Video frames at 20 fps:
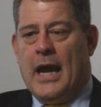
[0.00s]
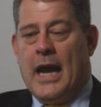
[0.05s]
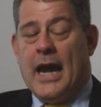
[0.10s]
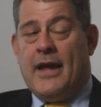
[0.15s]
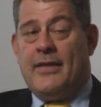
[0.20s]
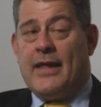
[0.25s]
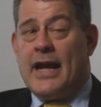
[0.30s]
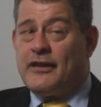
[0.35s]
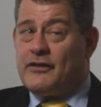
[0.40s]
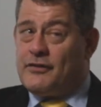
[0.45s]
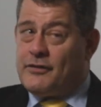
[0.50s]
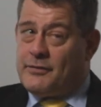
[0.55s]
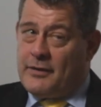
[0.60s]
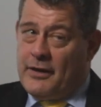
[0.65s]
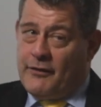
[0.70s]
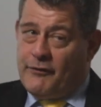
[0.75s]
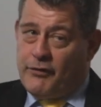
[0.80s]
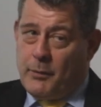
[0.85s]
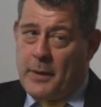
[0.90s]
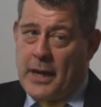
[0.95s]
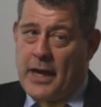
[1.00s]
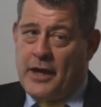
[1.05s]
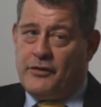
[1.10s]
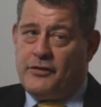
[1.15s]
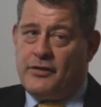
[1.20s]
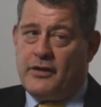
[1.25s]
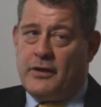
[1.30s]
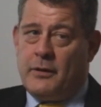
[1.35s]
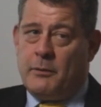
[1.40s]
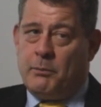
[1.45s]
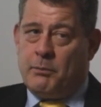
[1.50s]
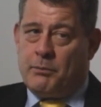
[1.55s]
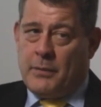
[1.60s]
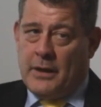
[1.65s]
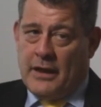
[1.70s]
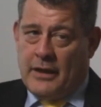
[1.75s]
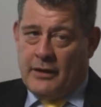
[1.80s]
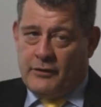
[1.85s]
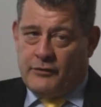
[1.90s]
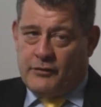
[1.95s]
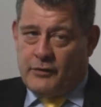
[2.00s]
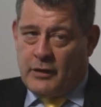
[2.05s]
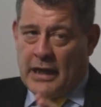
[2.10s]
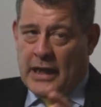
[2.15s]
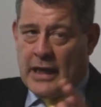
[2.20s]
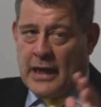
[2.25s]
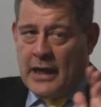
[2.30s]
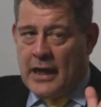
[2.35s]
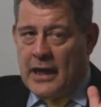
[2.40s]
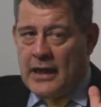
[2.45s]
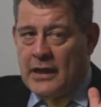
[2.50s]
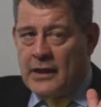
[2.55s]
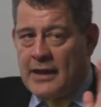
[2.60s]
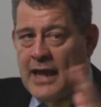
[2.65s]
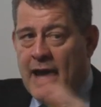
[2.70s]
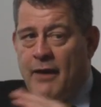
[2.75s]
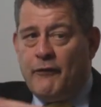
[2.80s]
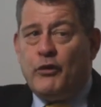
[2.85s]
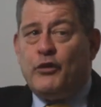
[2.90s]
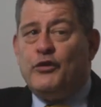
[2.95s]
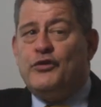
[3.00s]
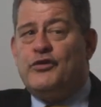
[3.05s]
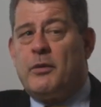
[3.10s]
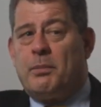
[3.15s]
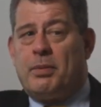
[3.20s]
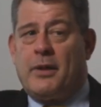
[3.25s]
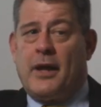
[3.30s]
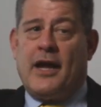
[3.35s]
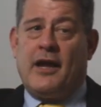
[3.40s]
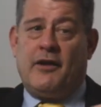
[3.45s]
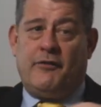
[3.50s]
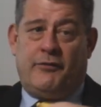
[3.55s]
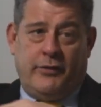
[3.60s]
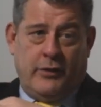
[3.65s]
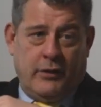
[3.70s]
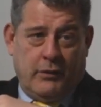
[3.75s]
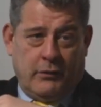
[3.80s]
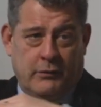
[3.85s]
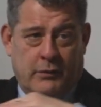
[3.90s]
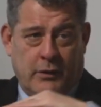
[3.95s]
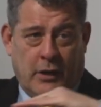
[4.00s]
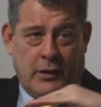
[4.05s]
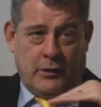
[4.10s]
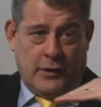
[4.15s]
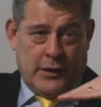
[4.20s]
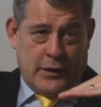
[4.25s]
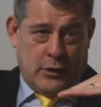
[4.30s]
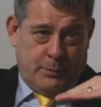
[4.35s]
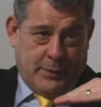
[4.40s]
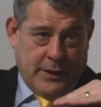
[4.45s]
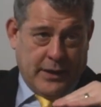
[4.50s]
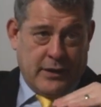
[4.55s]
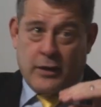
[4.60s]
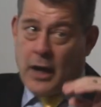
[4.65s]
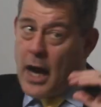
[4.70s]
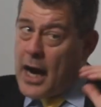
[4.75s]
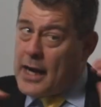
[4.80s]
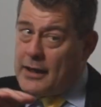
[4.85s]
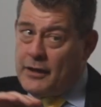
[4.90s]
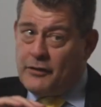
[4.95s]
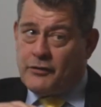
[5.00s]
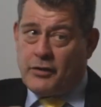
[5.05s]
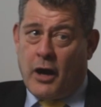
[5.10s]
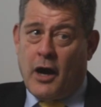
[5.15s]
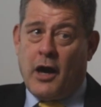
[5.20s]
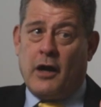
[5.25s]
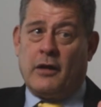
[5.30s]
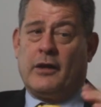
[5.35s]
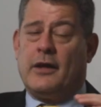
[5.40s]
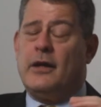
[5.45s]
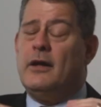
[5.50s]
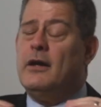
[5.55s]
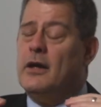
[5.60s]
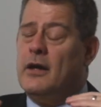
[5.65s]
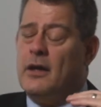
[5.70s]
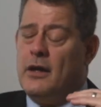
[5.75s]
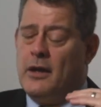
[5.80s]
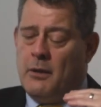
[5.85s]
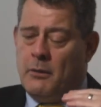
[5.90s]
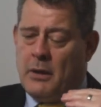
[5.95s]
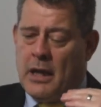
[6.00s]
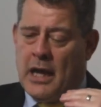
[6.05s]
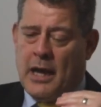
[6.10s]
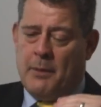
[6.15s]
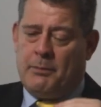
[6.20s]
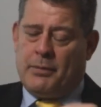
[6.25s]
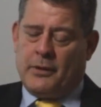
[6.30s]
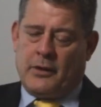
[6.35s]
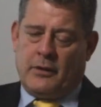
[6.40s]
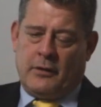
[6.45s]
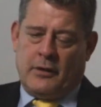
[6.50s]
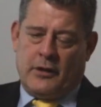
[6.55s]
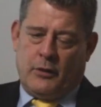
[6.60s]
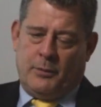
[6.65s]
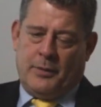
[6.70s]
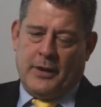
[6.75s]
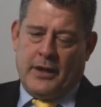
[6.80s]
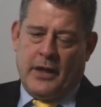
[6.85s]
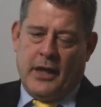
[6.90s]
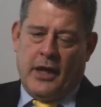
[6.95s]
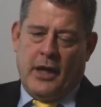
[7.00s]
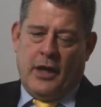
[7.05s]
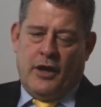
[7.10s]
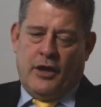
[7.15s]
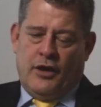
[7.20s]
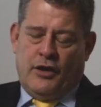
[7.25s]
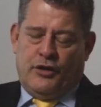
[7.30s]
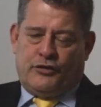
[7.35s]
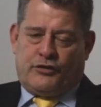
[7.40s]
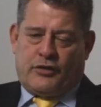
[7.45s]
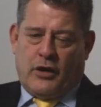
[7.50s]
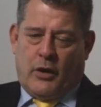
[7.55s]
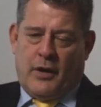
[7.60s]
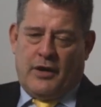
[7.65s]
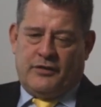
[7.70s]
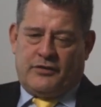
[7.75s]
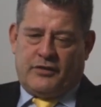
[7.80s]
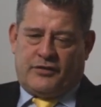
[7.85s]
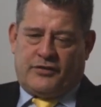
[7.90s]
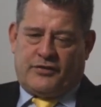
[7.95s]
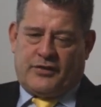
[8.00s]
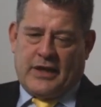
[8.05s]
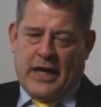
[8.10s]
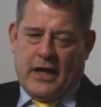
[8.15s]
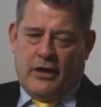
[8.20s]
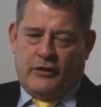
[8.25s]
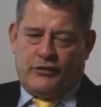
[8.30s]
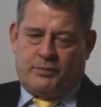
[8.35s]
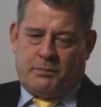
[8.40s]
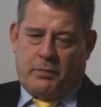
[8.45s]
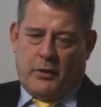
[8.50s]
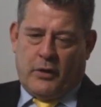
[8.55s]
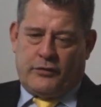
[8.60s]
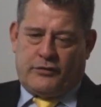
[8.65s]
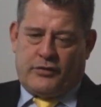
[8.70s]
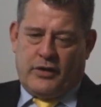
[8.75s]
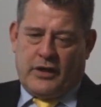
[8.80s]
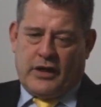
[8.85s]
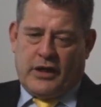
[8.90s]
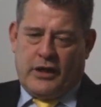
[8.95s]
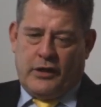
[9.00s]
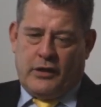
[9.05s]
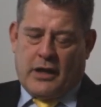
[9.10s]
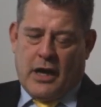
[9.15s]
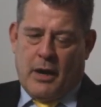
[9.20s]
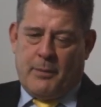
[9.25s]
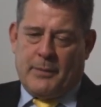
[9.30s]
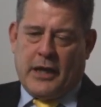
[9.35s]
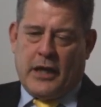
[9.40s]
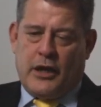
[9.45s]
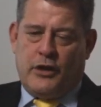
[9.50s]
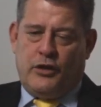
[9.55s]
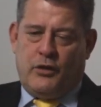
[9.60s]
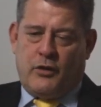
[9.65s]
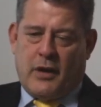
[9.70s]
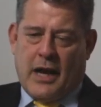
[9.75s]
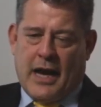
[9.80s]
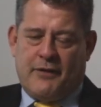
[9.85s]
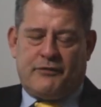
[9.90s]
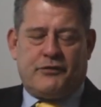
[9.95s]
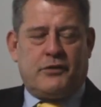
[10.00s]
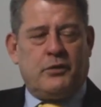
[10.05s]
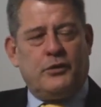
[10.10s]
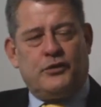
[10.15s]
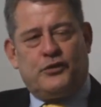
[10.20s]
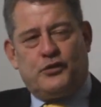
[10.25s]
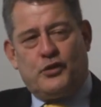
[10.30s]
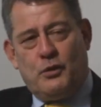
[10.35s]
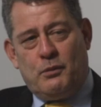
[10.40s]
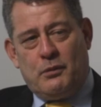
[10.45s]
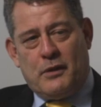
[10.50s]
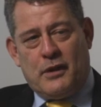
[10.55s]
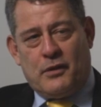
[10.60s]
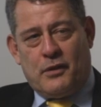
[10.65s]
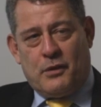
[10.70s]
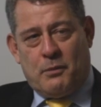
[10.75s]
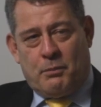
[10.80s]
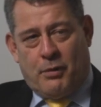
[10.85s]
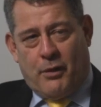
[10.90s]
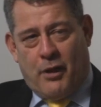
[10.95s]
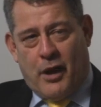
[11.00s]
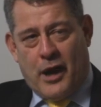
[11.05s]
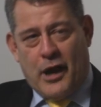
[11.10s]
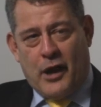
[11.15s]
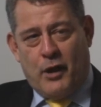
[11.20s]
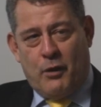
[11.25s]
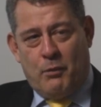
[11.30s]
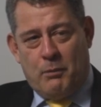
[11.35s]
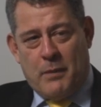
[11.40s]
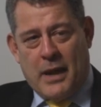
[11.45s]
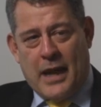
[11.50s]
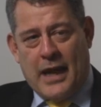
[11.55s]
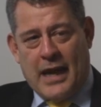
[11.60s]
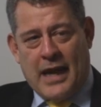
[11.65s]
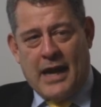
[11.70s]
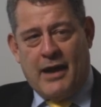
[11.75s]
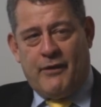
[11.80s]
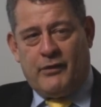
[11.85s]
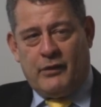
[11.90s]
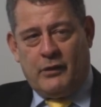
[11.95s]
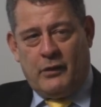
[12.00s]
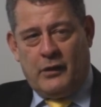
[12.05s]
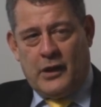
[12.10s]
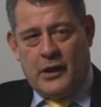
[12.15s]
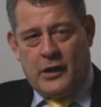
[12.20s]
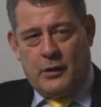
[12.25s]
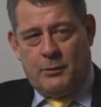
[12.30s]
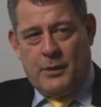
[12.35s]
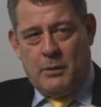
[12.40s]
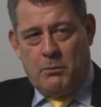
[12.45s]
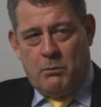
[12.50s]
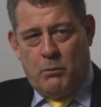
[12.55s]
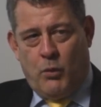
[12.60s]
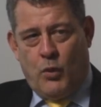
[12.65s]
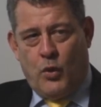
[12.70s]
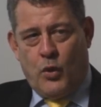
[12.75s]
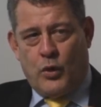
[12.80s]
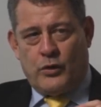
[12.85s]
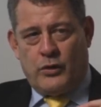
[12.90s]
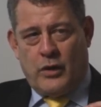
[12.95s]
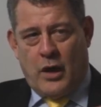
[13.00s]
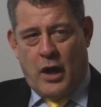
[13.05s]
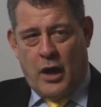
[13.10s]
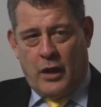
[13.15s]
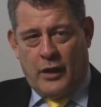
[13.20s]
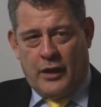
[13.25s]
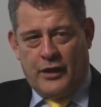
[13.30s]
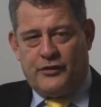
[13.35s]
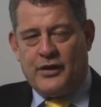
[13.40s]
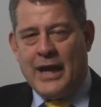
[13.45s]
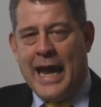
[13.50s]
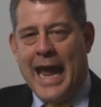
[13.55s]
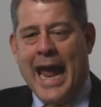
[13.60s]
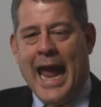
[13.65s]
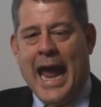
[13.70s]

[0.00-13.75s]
And that's information it levels the playing field a little bit, not entirely, but a little bit. So as a salesperson coming in, you have to assume that the buyer may have a little bit more knowledge.